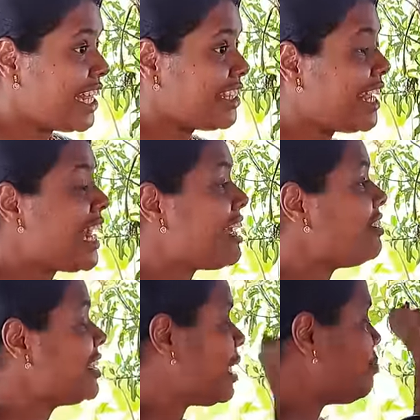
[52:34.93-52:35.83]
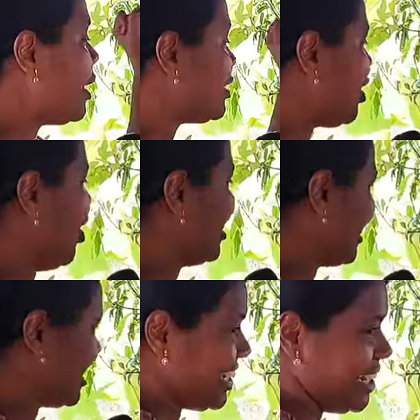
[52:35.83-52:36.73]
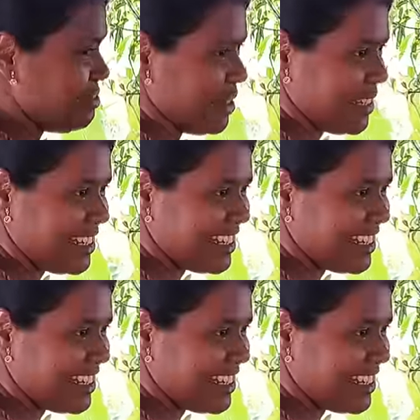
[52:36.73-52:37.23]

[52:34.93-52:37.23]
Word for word: then i will say praise the lord jesus healed me